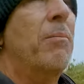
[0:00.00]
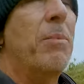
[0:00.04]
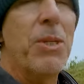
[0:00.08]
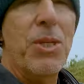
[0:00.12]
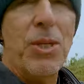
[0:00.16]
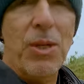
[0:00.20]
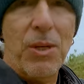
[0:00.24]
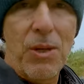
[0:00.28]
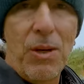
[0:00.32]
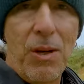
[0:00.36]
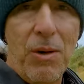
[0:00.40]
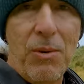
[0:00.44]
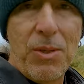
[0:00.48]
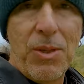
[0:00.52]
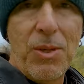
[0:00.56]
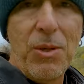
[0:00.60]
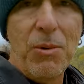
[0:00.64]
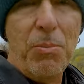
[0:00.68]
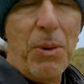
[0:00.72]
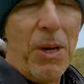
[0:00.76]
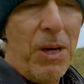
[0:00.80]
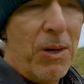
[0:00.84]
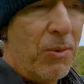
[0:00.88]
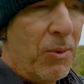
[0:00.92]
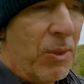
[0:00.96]
but you can always
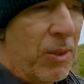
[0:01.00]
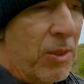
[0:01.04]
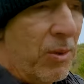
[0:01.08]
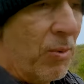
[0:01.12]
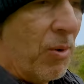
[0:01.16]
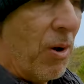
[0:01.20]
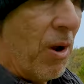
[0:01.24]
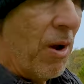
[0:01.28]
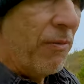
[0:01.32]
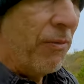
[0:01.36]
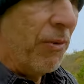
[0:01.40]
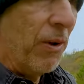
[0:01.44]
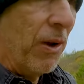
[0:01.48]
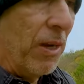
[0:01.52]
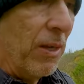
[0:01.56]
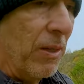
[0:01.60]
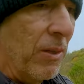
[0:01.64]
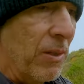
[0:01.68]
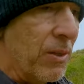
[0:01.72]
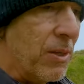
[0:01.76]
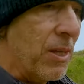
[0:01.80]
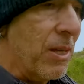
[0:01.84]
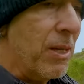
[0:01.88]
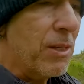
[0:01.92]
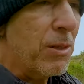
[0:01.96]
do better with the raw
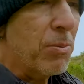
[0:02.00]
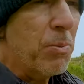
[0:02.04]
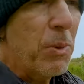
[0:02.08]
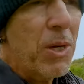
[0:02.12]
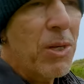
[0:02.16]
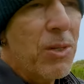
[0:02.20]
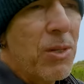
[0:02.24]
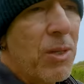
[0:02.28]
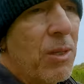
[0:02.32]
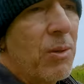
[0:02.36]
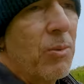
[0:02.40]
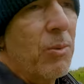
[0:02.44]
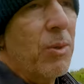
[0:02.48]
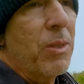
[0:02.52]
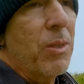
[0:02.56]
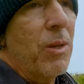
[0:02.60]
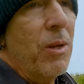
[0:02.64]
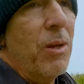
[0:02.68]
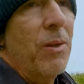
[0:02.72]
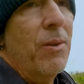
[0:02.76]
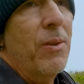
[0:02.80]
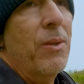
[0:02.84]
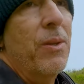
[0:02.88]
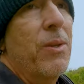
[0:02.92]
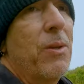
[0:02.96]
files and especially with
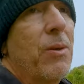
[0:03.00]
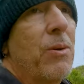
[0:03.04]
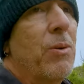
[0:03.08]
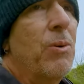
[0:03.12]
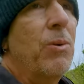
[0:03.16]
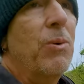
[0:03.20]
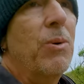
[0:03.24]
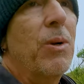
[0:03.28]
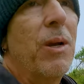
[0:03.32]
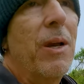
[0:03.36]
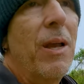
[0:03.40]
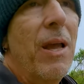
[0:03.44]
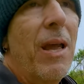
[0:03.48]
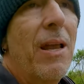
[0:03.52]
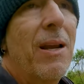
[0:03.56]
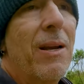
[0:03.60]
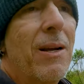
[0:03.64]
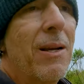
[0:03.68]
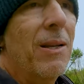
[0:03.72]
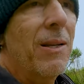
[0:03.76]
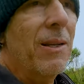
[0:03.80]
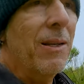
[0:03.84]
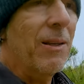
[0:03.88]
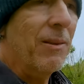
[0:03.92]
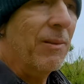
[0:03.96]
all the new
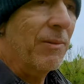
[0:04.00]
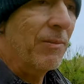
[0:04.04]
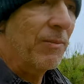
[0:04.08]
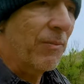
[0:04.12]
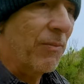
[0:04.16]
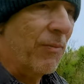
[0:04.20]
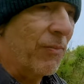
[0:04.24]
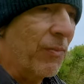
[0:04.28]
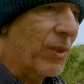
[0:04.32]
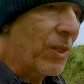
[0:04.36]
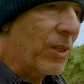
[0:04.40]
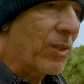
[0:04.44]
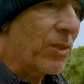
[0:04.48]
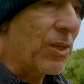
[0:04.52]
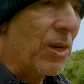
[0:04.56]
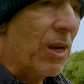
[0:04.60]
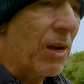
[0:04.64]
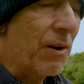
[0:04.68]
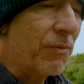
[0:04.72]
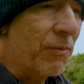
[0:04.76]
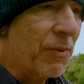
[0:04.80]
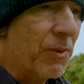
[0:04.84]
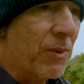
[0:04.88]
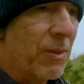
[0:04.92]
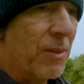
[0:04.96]
editing
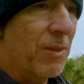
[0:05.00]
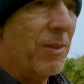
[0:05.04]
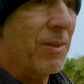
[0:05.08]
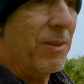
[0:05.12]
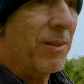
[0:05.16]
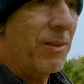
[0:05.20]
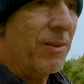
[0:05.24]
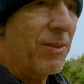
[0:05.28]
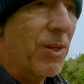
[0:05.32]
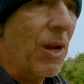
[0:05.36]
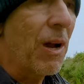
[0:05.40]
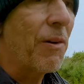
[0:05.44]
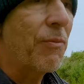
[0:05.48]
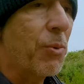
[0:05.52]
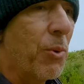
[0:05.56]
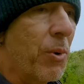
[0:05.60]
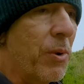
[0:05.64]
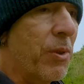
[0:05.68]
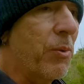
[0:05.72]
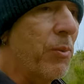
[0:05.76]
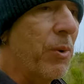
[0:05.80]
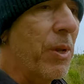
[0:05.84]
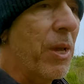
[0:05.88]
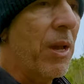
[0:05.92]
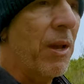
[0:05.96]
soft
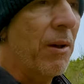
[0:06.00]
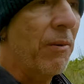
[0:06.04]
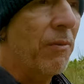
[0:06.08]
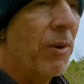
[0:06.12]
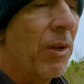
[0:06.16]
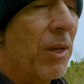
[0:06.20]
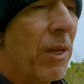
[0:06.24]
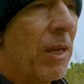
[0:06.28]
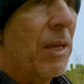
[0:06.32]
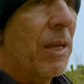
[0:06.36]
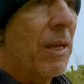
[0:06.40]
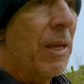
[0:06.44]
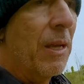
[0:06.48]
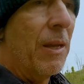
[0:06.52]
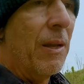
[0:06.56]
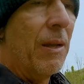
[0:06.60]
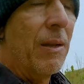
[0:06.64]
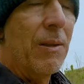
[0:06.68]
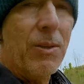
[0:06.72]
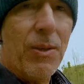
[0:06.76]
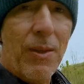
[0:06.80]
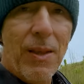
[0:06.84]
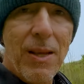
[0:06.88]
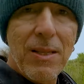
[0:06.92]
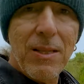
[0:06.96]
software that we have.
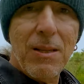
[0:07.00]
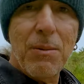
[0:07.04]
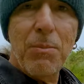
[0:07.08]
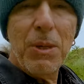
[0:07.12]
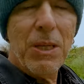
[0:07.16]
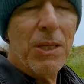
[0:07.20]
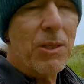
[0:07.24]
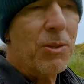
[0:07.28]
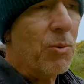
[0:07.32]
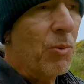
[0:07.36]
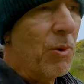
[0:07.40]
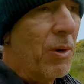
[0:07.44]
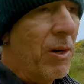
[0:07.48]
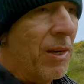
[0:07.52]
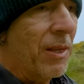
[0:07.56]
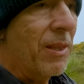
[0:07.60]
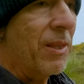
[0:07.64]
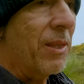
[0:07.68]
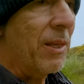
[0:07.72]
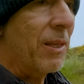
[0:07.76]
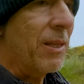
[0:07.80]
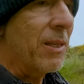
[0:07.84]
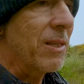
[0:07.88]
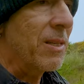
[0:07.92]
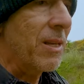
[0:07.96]
So that's the biggest one I
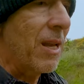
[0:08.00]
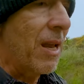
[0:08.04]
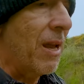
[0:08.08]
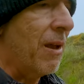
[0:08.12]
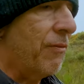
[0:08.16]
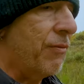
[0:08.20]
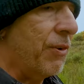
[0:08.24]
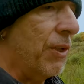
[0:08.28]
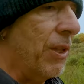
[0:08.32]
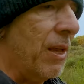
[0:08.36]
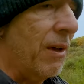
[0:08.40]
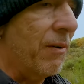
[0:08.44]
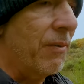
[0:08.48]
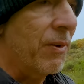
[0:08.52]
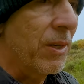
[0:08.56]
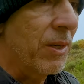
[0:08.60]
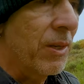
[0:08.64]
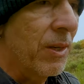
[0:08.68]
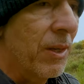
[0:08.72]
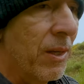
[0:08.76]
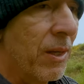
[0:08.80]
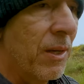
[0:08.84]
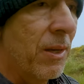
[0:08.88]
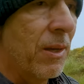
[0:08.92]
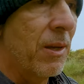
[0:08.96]
think is
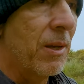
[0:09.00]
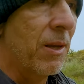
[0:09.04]
F11.